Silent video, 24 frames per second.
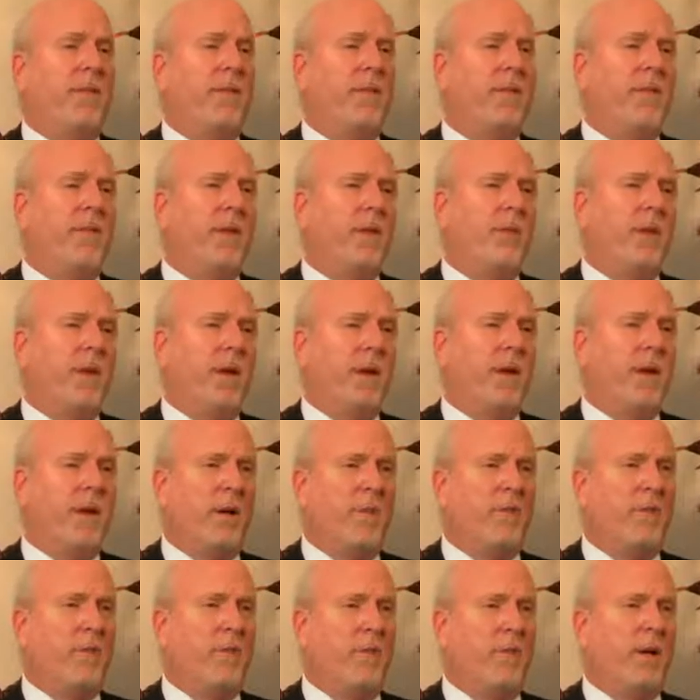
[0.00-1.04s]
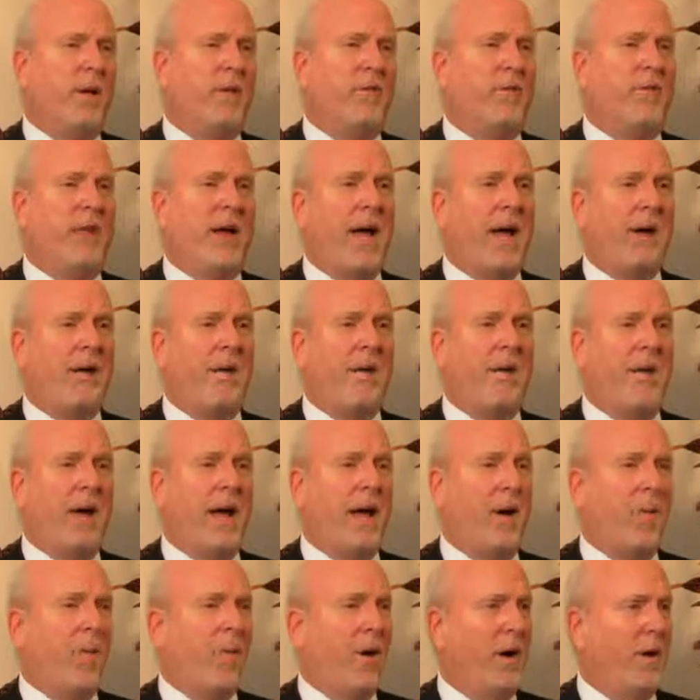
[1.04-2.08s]
The real important factor that
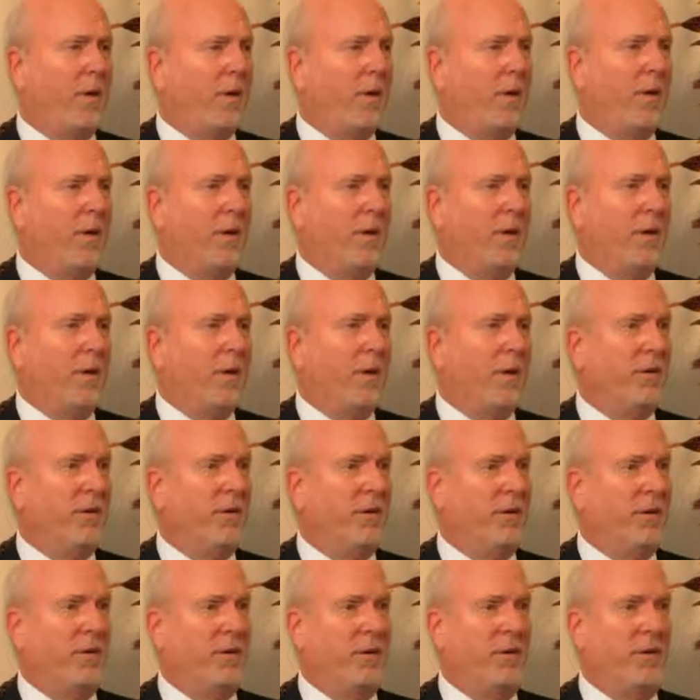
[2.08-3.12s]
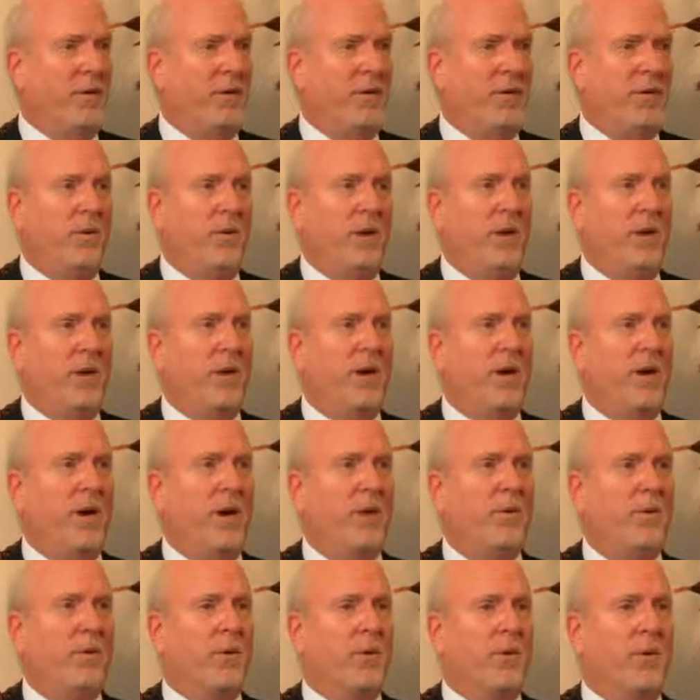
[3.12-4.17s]
I want to deliver to young
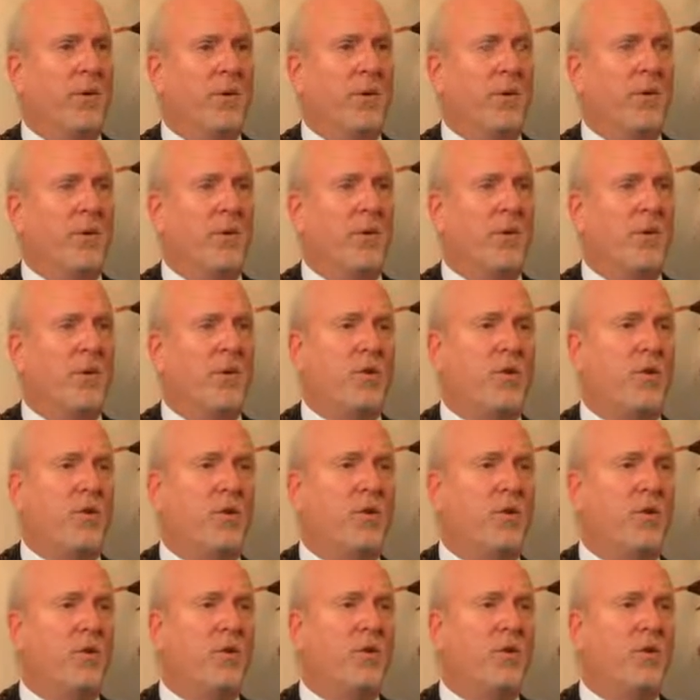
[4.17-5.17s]
couples is to